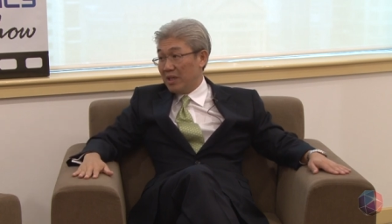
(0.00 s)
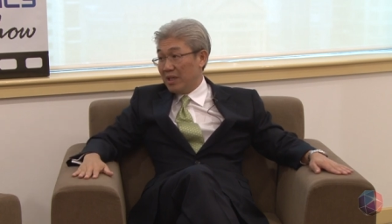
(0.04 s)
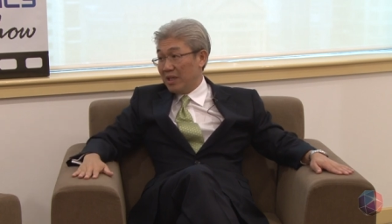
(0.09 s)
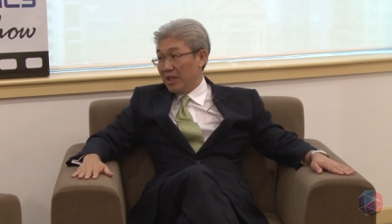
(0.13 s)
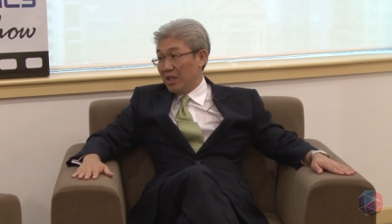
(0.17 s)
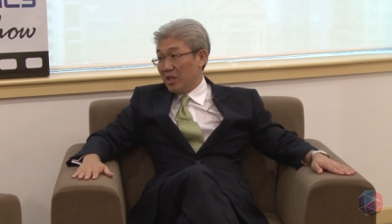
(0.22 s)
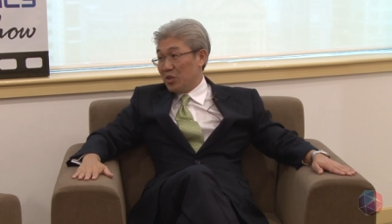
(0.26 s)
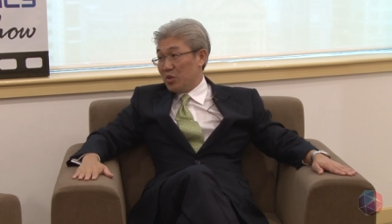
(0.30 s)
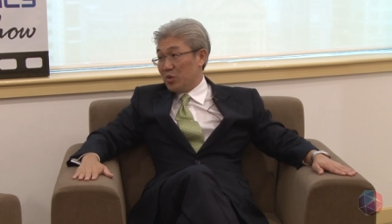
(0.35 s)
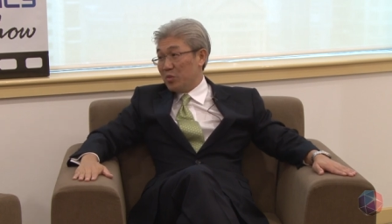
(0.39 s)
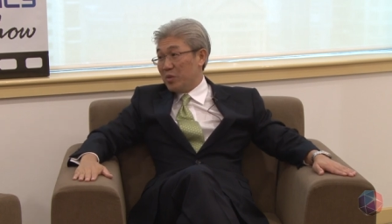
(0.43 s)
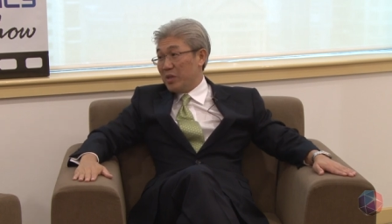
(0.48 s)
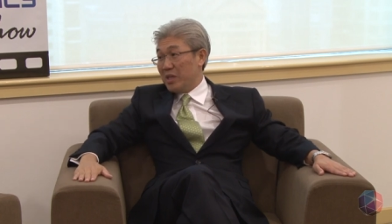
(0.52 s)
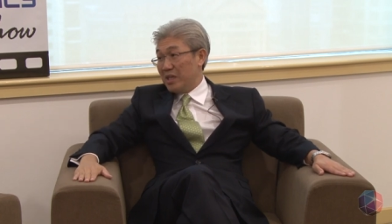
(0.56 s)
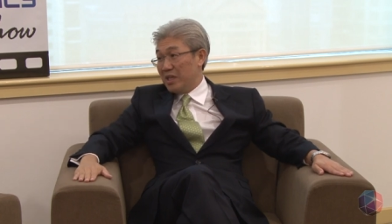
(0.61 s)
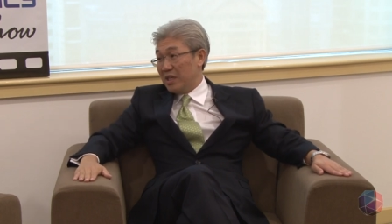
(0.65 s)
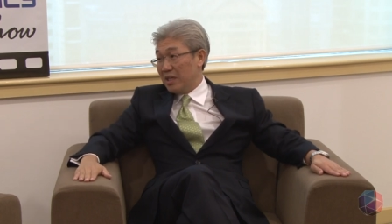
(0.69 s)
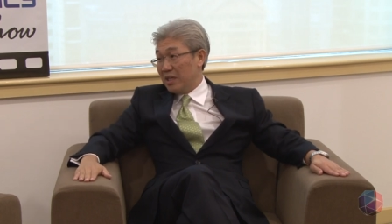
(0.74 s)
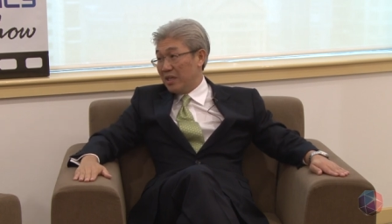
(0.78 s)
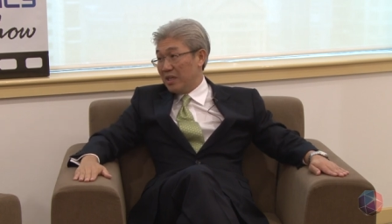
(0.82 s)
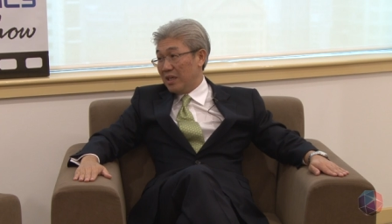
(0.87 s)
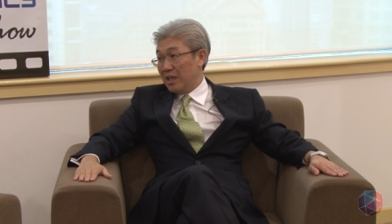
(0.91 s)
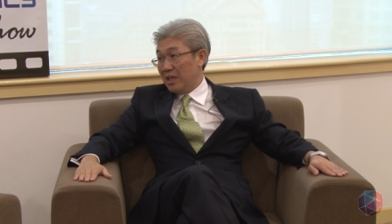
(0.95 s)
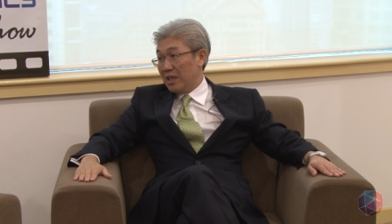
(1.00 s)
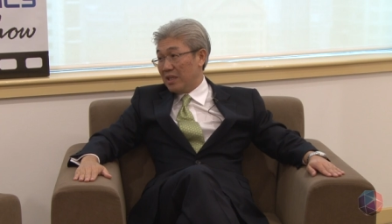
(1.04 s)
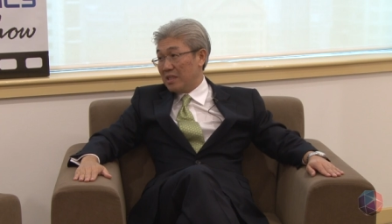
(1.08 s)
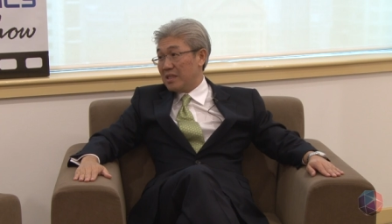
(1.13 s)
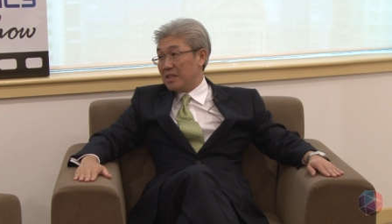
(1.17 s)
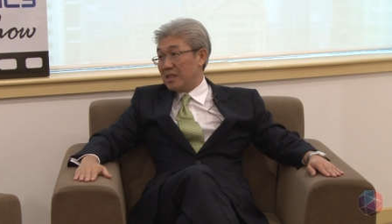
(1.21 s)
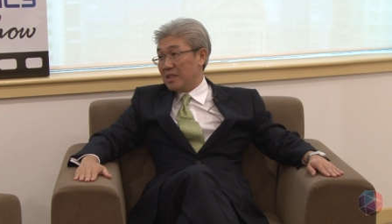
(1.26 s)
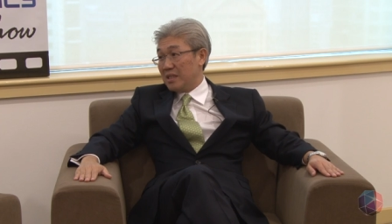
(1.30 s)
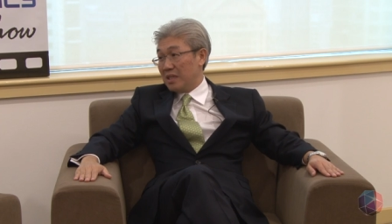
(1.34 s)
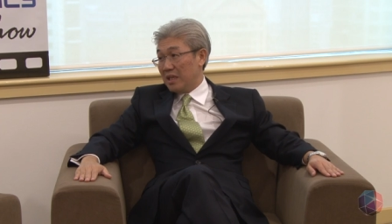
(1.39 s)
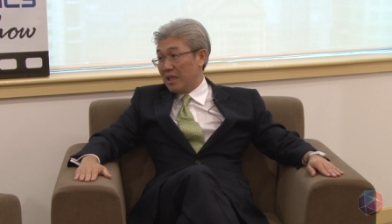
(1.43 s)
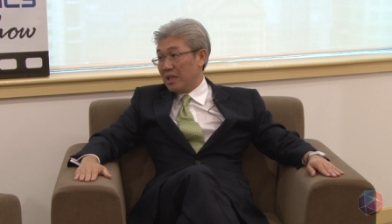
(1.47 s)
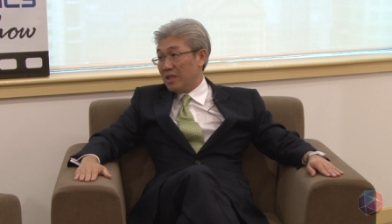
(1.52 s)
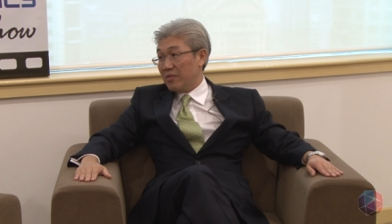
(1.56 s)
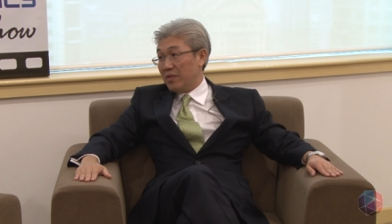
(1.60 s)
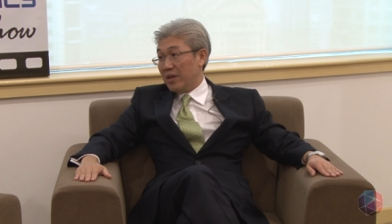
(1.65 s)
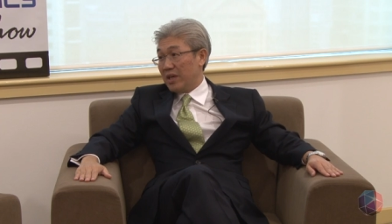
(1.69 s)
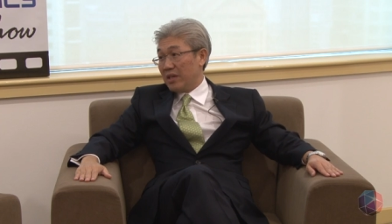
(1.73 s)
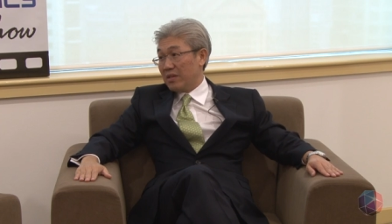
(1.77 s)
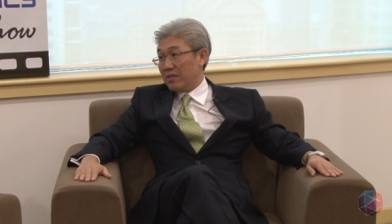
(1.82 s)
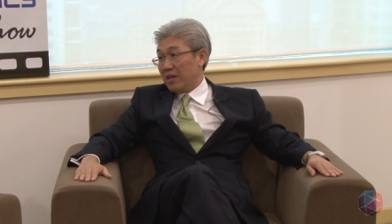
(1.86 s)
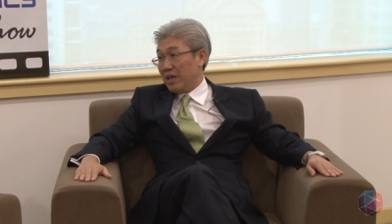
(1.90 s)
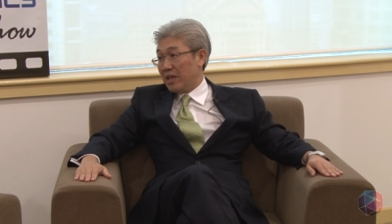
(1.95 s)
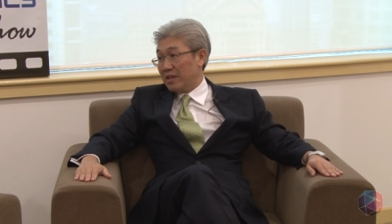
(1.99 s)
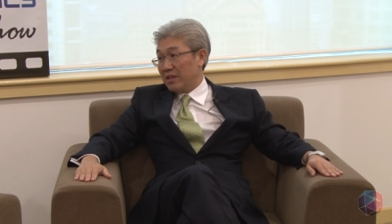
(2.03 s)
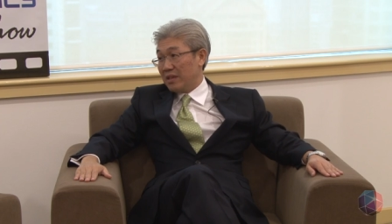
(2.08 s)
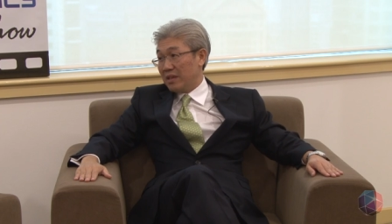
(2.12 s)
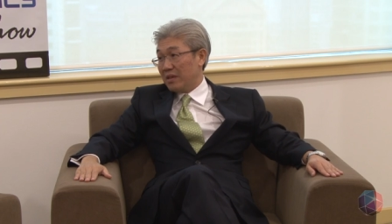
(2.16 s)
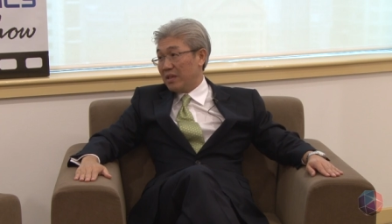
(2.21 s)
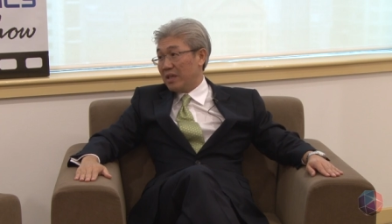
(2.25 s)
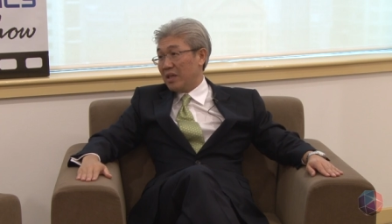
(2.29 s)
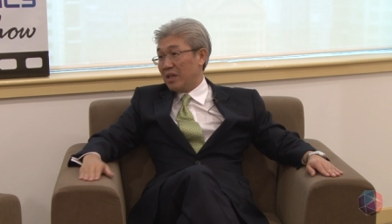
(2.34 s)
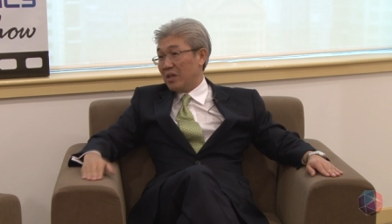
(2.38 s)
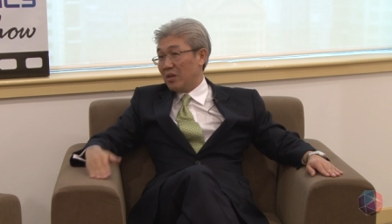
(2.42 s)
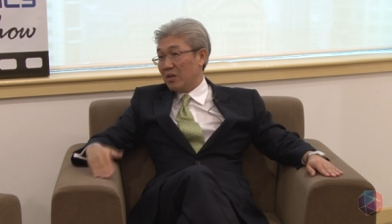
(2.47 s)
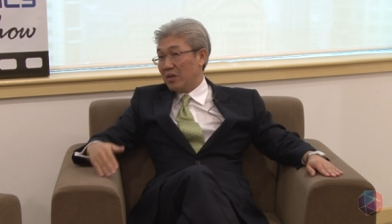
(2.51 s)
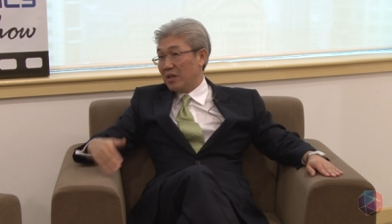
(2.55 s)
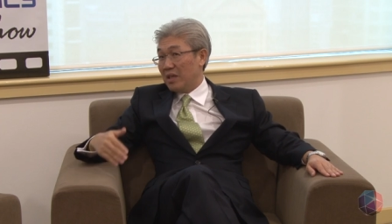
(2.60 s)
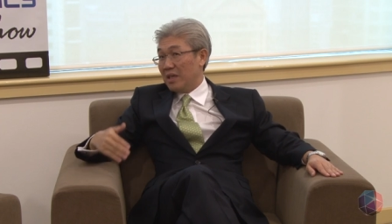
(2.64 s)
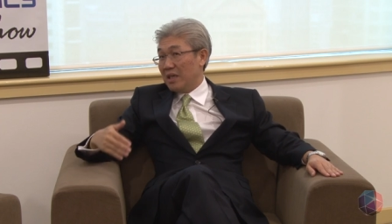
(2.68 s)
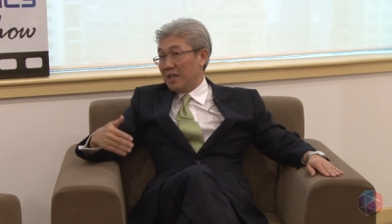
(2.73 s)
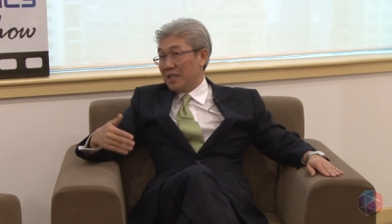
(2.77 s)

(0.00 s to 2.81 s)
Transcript: Mm. To me, it's it's very exciting. Yeah. You know,